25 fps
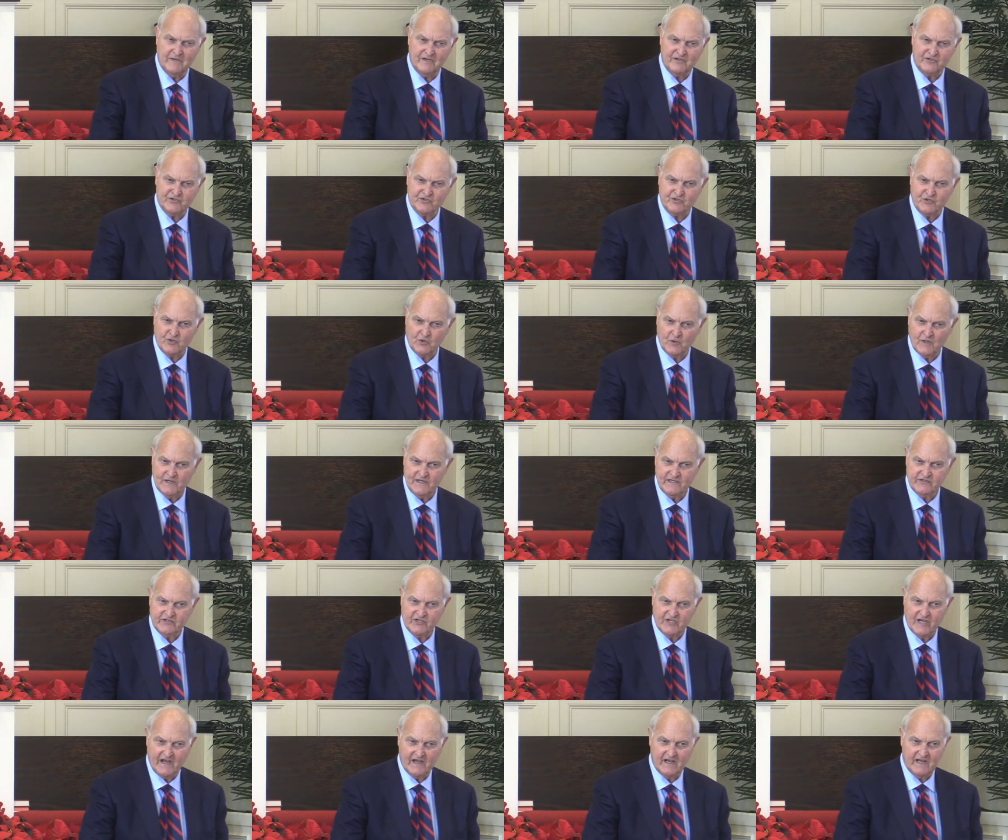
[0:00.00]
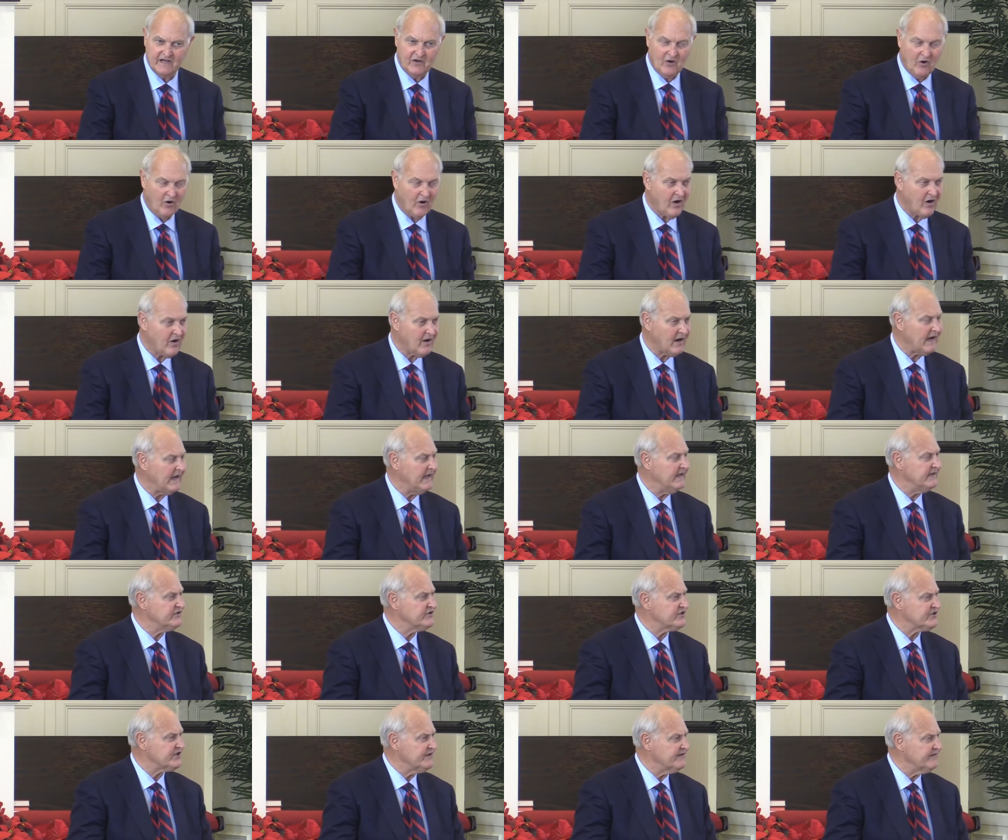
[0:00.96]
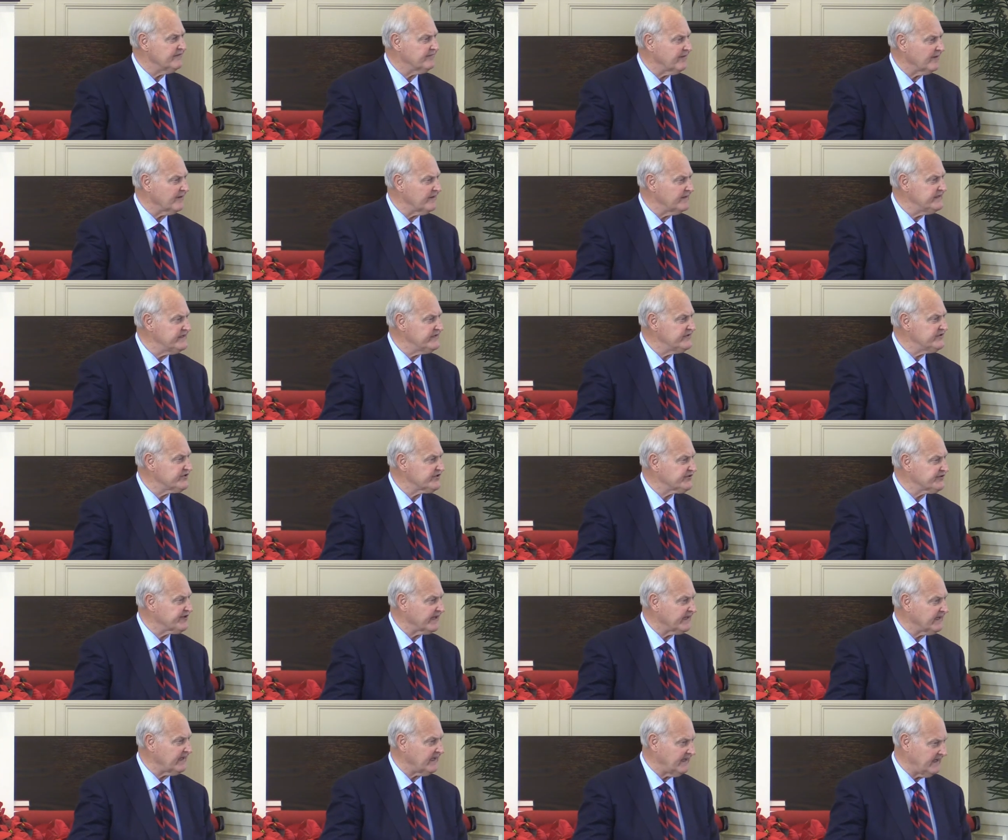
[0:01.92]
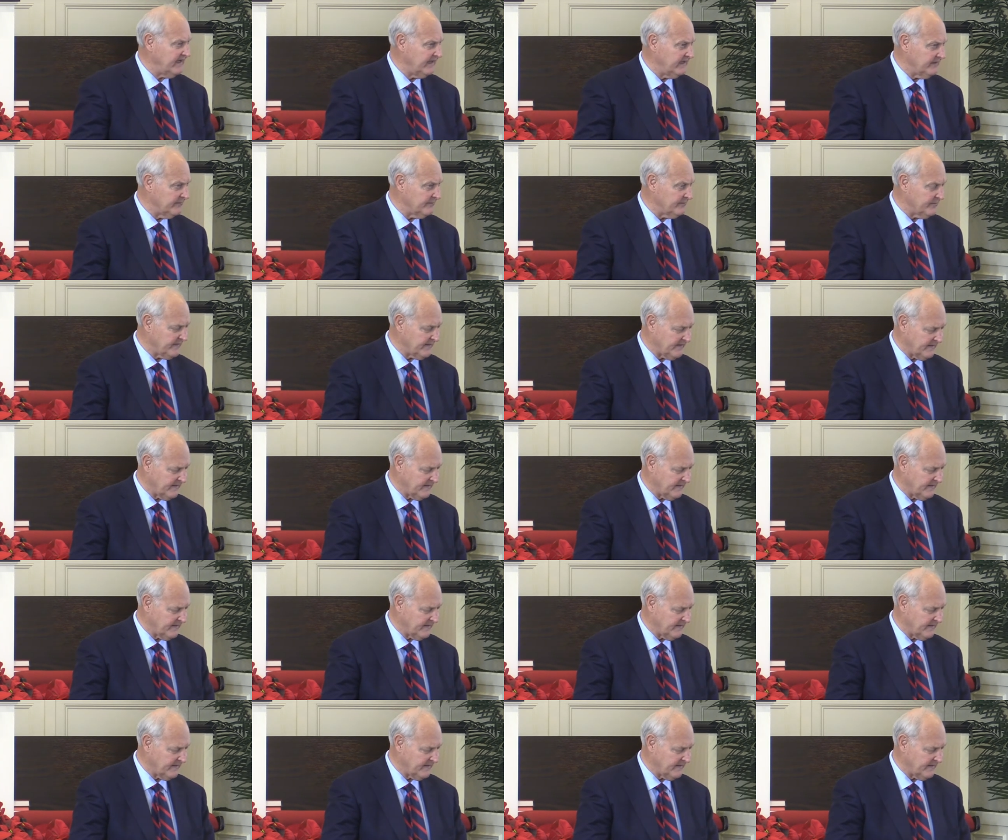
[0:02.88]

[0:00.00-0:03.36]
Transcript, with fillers: mistreats Hagar and she flees the camp.